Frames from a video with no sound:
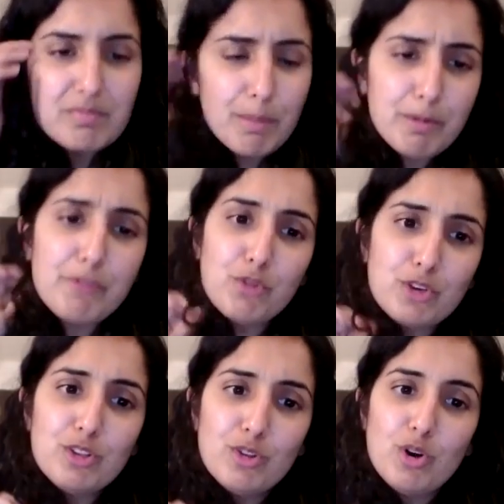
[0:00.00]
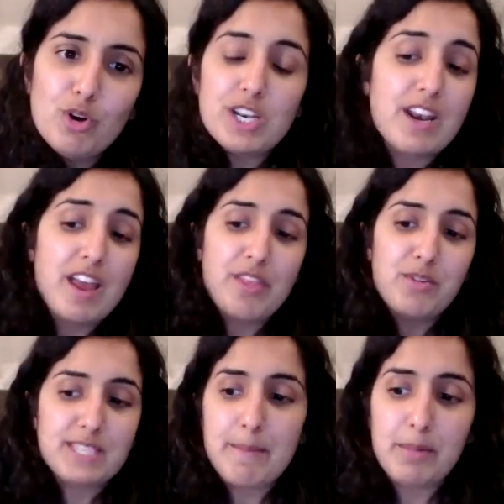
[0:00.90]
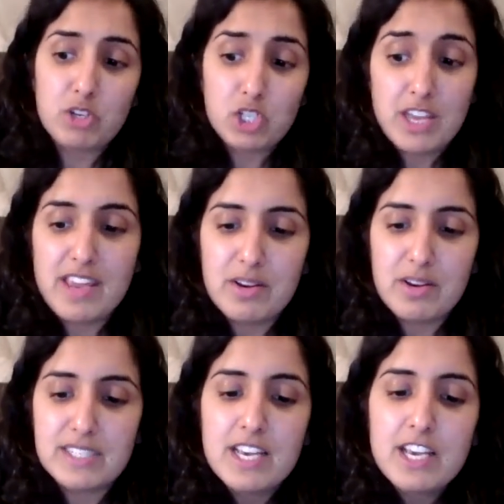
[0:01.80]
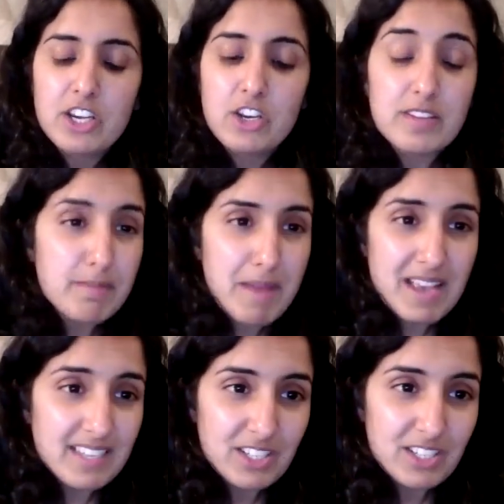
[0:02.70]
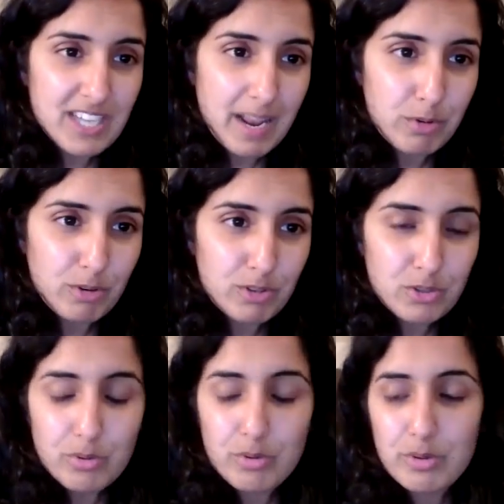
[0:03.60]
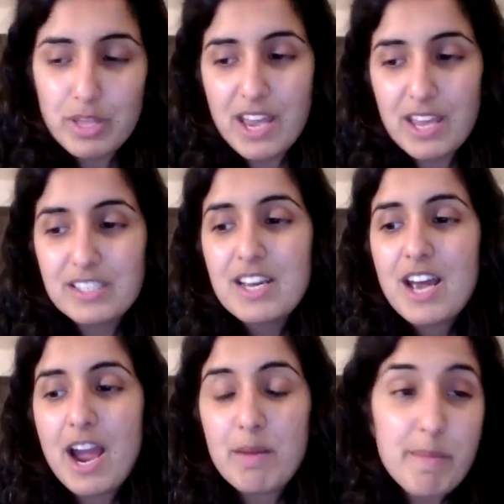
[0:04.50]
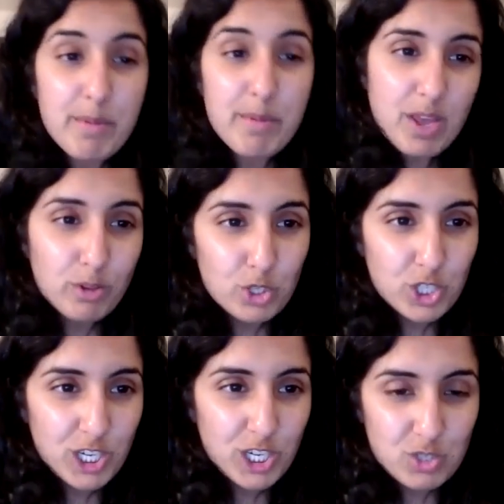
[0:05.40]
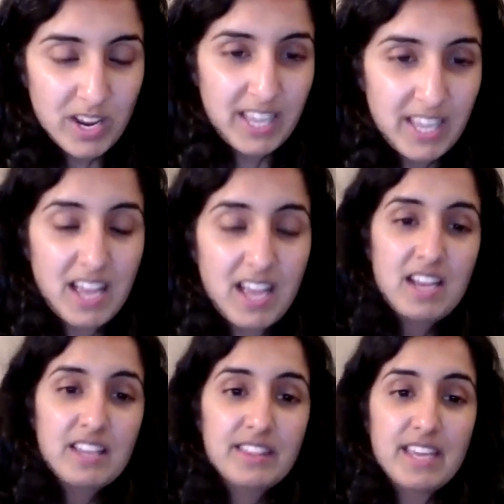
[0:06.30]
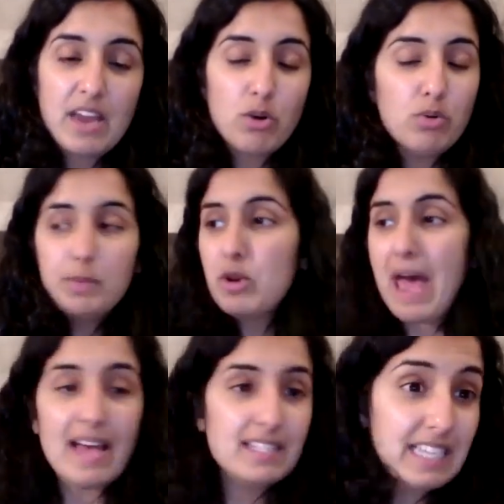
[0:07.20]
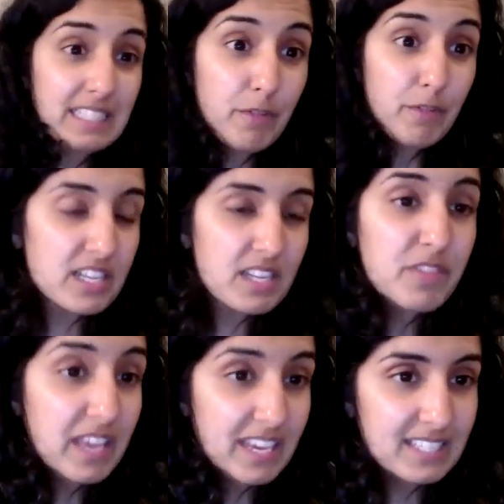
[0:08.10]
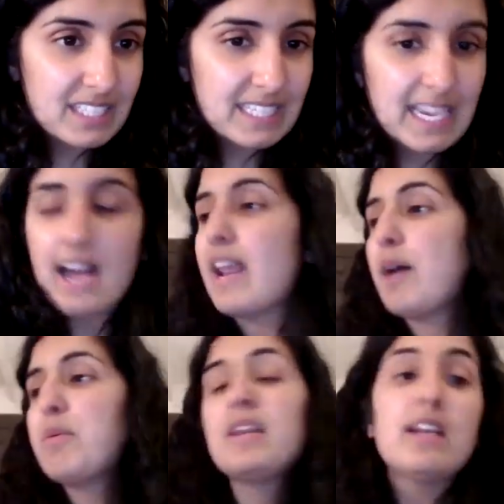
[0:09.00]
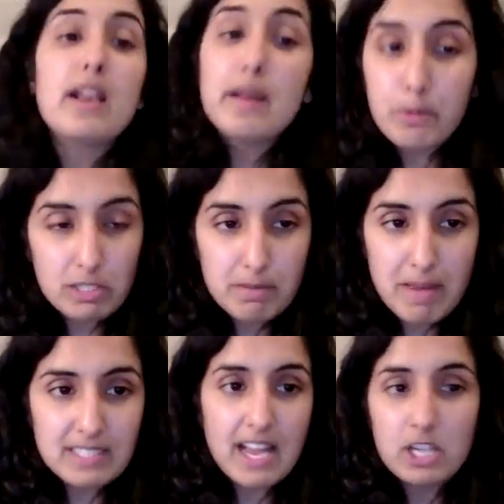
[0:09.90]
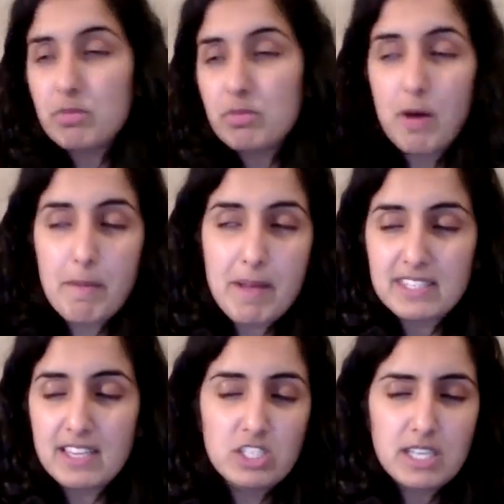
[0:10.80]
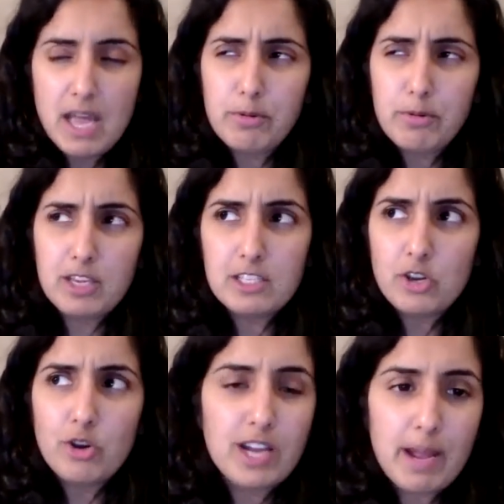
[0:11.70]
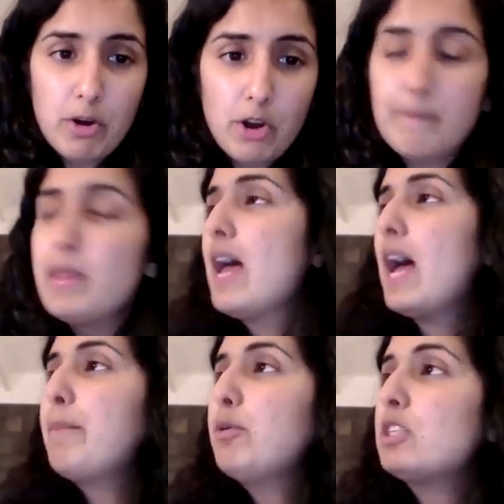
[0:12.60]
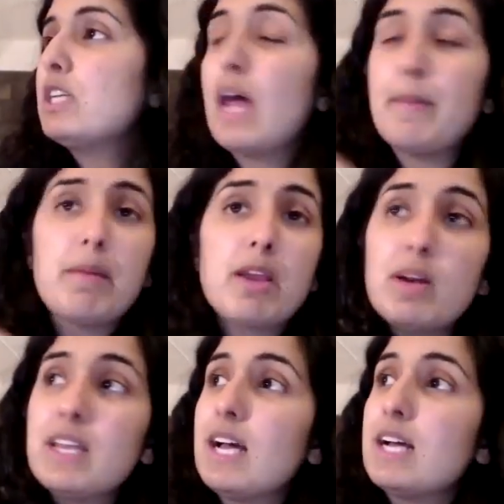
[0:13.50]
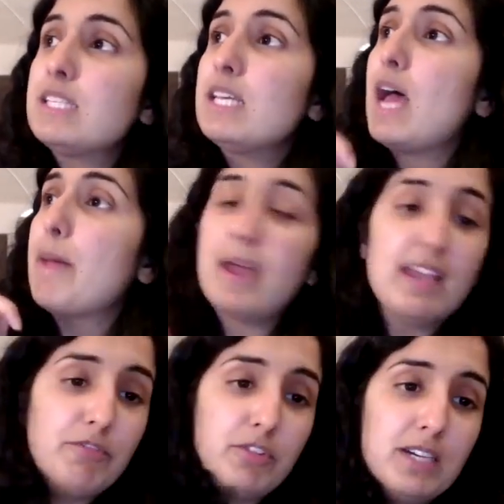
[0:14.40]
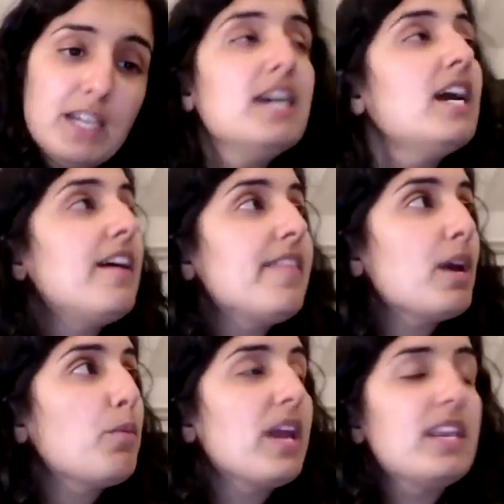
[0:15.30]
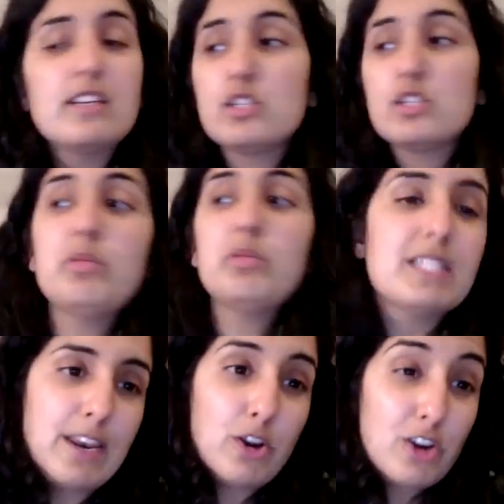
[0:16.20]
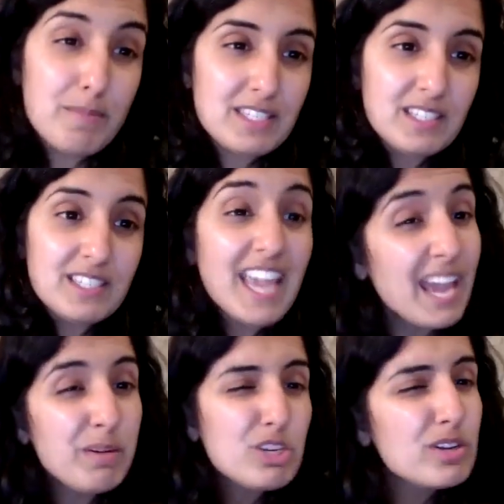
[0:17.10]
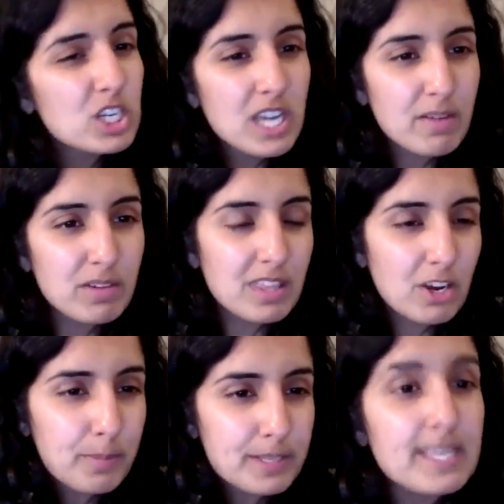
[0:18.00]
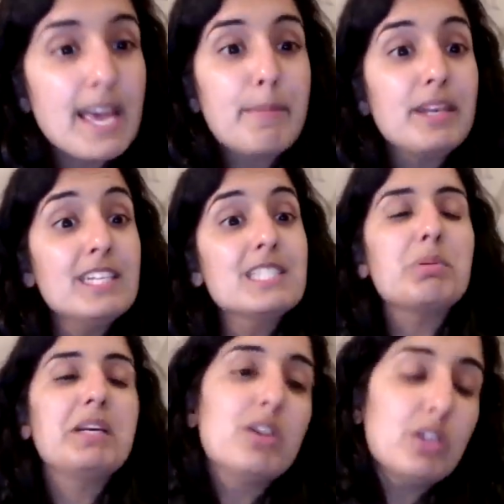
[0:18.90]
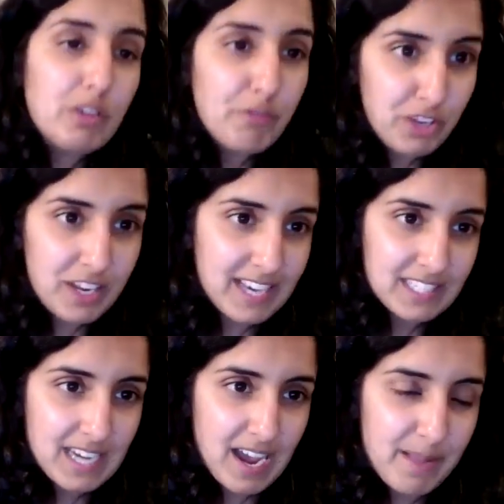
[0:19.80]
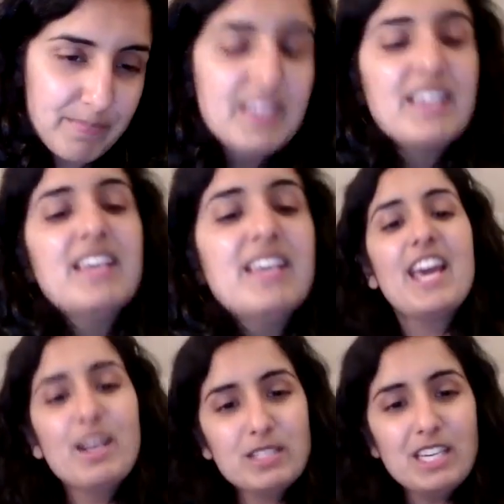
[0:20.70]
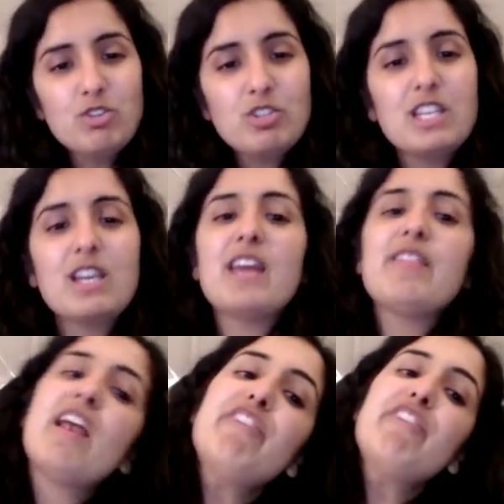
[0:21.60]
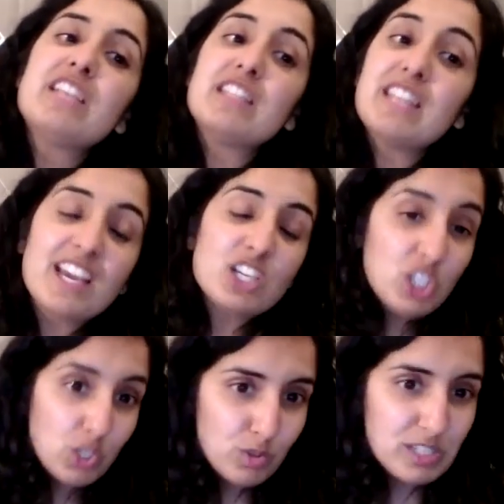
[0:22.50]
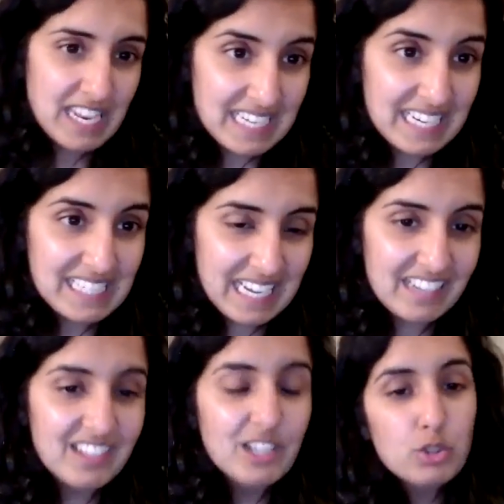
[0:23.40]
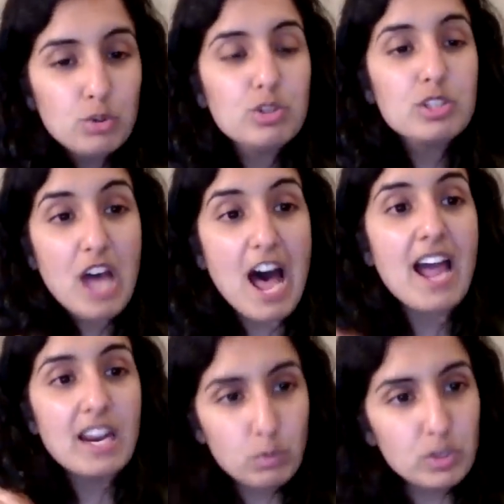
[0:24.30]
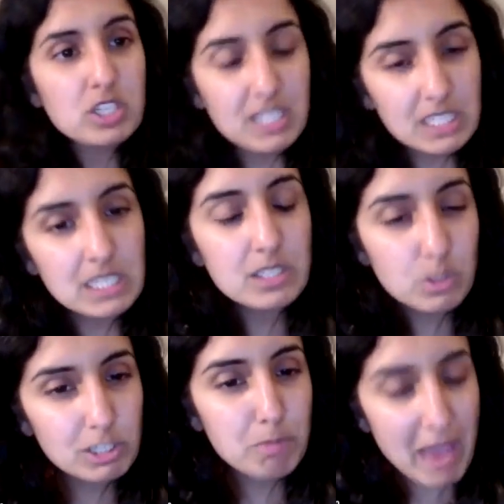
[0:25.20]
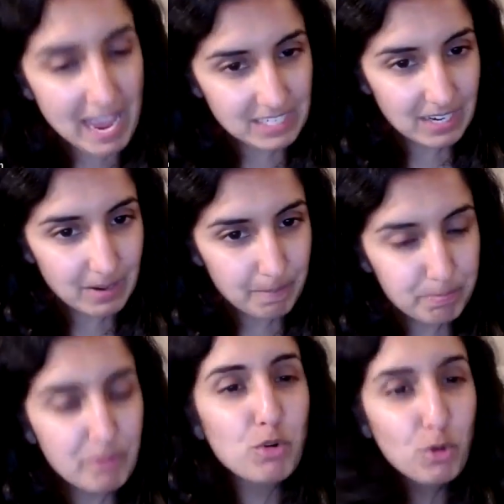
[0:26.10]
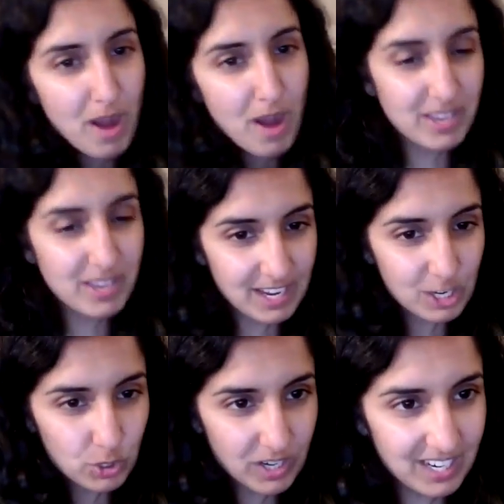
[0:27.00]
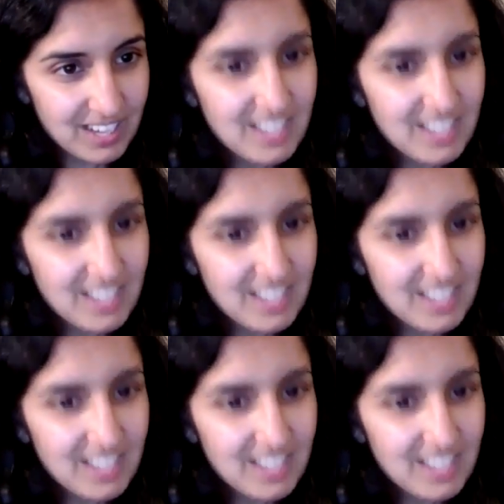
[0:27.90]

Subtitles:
before you launch. And another example I'll share there is, you know, there's a massage startup called Soothe. And I remember when they were launching in Australia, they had already put ads as if they exist here. And I went in and I booked a mobile massage a couple of years ago to come home. I booked it, I put my credit cards in, I paid for it. And then I waited, and 2 minutes later, I got a message saying, hey, we don't actually have any therapists there, but here's $20 off for your next time. And it was interesting. And then I found out they actually use that data to decide which cities to expand in before arriving in the country.